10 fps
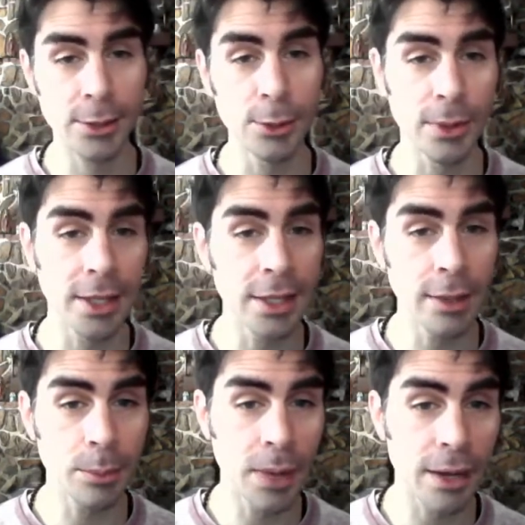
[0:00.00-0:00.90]
try
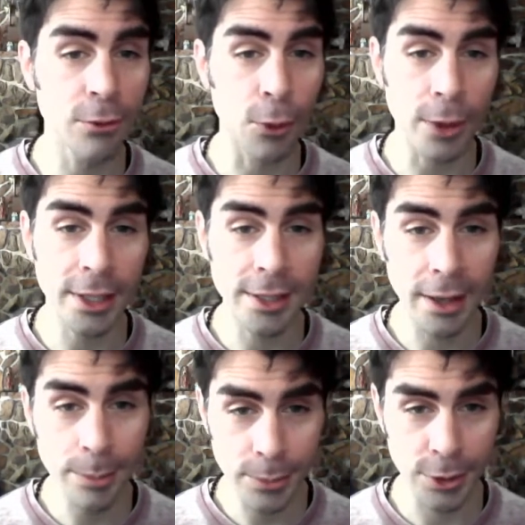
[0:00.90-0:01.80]
my best
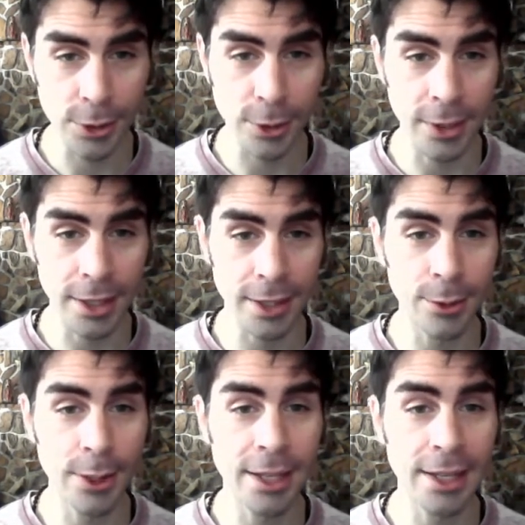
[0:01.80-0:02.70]
to keep my
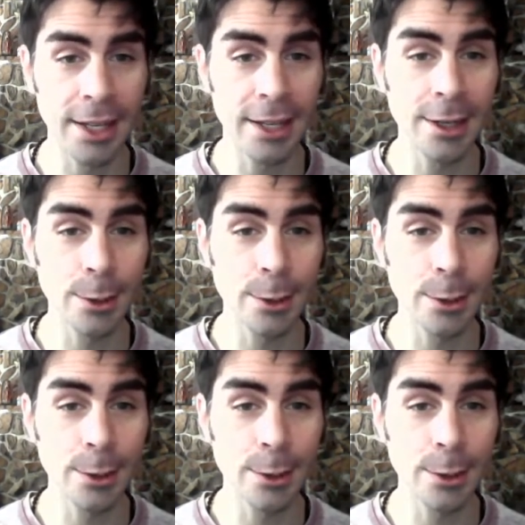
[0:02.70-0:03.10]
voice up